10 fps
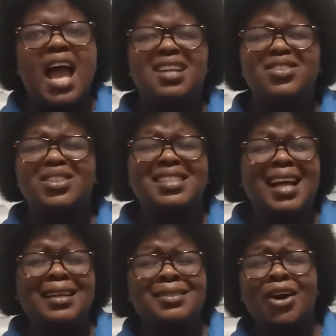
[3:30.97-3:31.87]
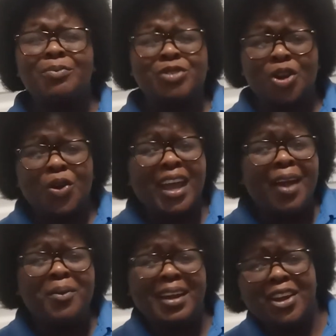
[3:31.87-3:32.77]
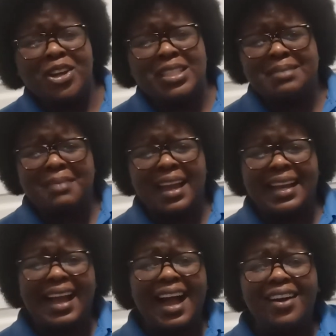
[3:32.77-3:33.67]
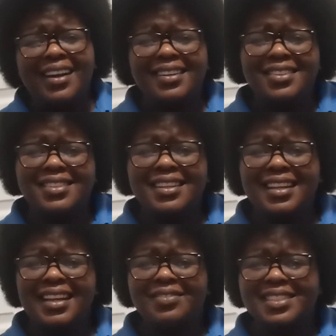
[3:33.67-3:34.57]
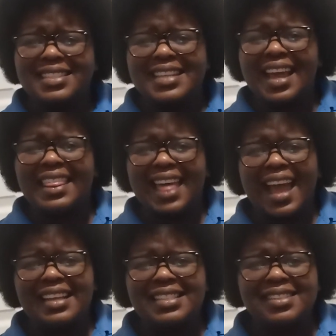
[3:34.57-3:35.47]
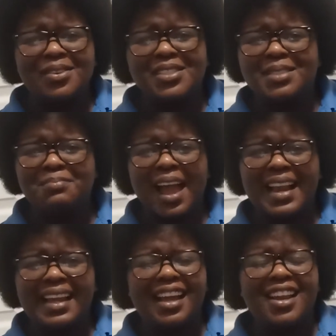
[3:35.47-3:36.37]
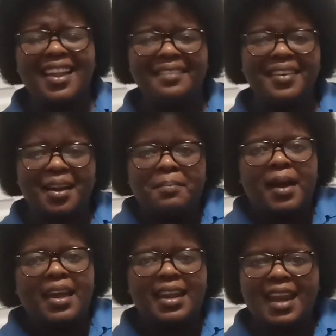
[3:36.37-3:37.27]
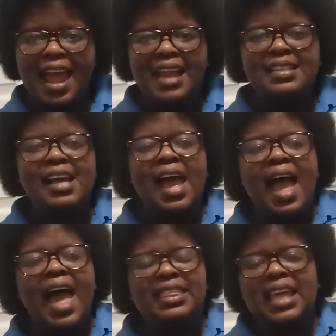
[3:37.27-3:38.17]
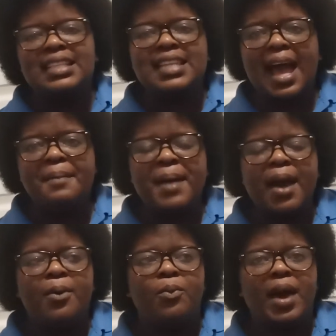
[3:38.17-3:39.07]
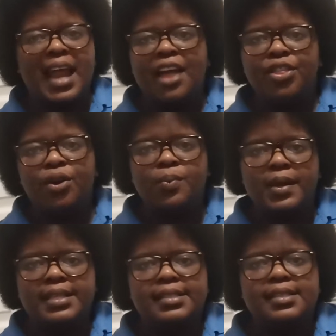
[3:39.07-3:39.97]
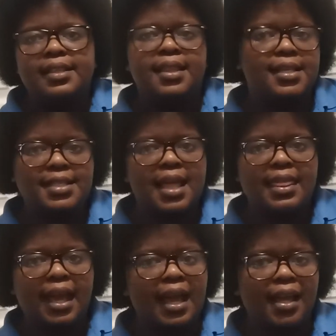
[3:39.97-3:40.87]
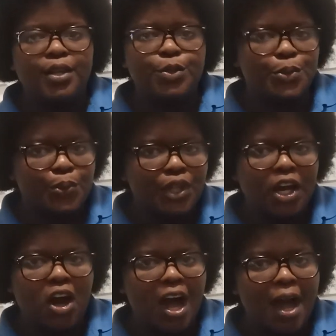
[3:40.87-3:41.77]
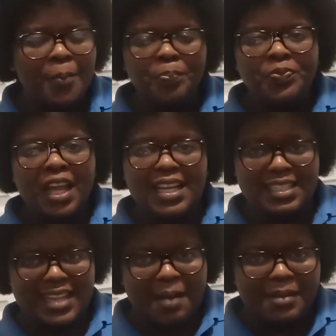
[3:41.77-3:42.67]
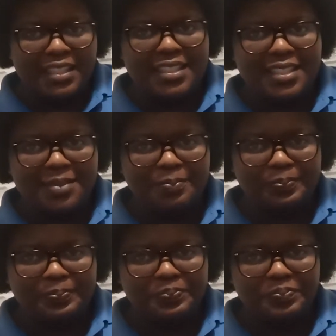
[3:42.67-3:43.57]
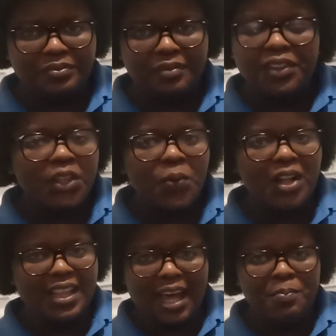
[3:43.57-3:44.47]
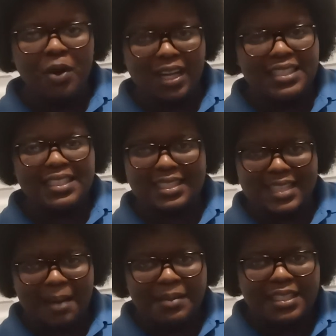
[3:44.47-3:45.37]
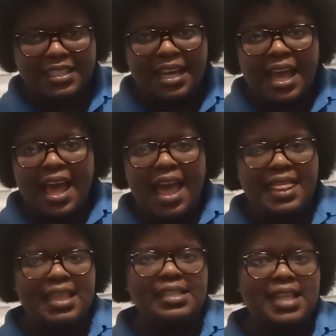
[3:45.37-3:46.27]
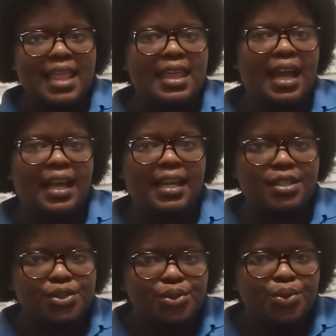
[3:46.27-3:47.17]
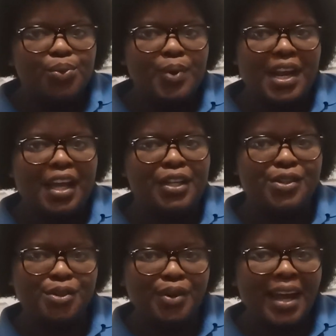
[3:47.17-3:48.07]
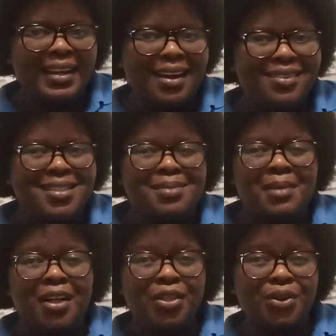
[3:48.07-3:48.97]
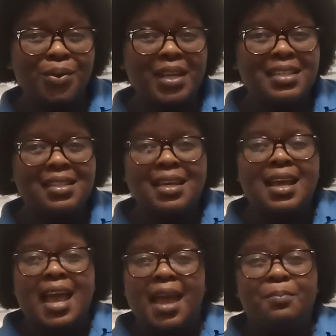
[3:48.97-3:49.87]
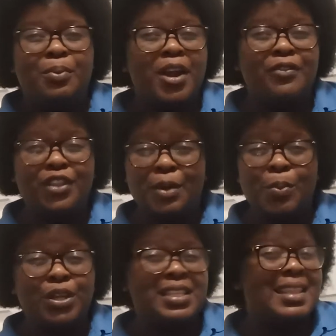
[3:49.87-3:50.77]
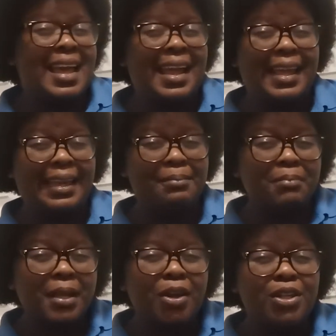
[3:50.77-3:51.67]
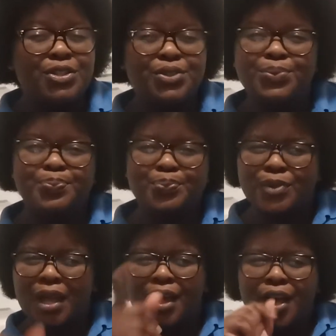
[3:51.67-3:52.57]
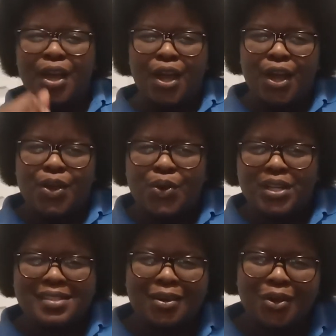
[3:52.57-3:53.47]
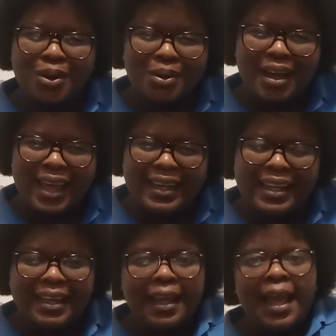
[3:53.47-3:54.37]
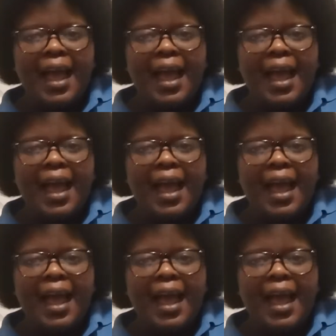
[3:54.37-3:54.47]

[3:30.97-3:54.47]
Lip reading: And she was like, stop joking. When you're smiling, how can you even say that, smiling and laughing about it? And at that time, what I thought was, there's nothing I can do. The car is damaged. Well, that part is damaged, and there's nothing I can do. What I can do right now is smile through it and pray for the person that hit me, because you is a crook, honey.